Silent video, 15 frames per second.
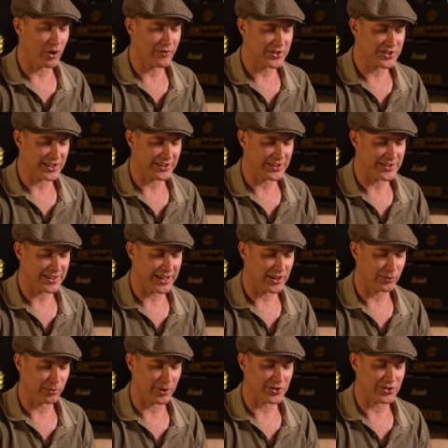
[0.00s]
Obviously, in this
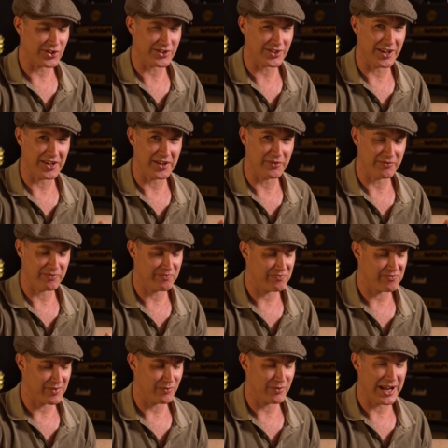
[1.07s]
case where it's just kind of
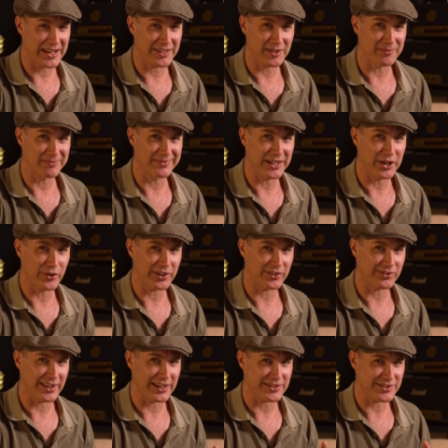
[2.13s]
random
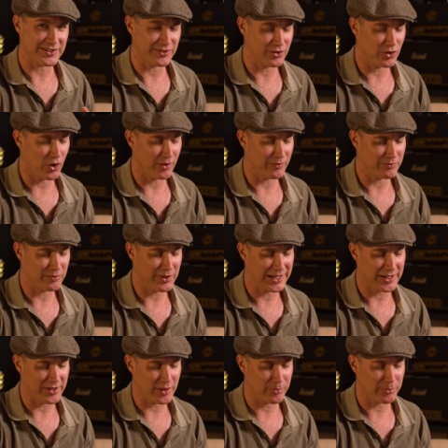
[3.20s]
lyrics, that's not
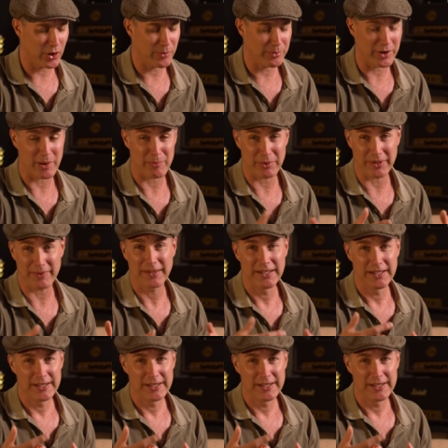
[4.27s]
really appropriate, but